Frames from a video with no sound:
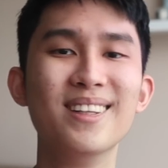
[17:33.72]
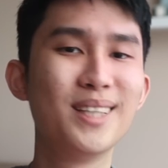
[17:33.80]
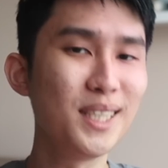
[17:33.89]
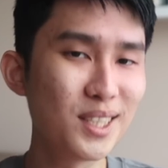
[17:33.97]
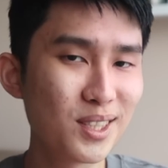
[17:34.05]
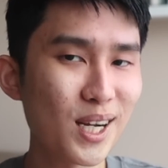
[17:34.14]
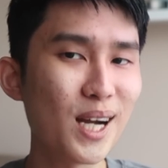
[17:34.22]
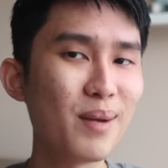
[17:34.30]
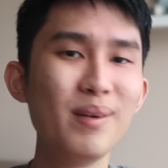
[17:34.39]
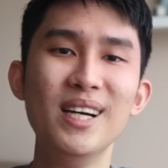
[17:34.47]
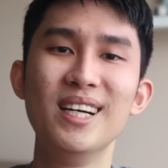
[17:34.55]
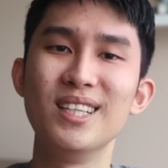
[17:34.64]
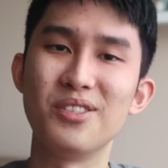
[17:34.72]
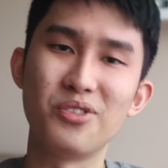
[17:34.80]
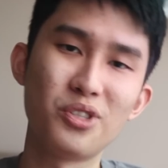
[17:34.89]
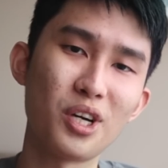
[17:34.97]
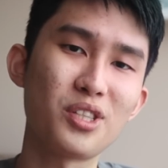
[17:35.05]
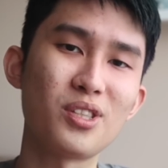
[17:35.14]
this time, it's
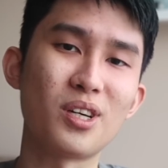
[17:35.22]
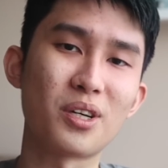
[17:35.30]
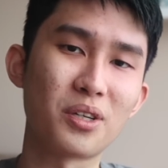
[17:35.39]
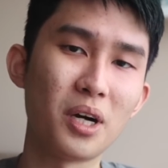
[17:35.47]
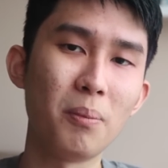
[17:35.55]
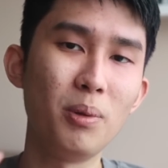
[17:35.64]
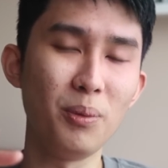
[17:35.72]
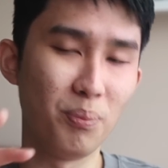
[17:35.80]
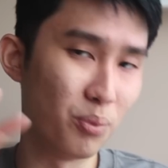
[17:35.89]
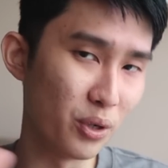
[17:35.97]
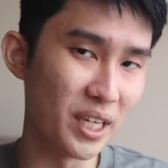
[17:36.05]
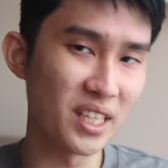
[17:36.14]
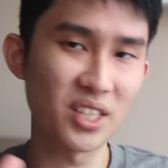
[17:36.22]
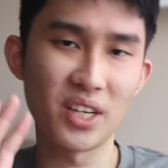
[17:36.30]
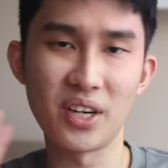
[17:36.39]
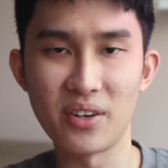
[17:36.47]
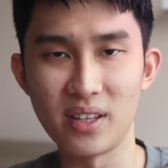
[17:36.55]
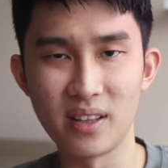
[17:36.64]
just a couple breeze
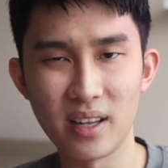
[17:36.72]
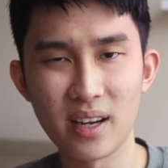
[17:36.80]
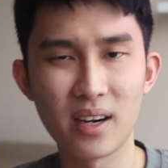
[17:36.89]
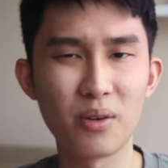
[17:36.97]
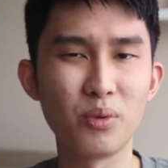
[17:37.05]
here and there,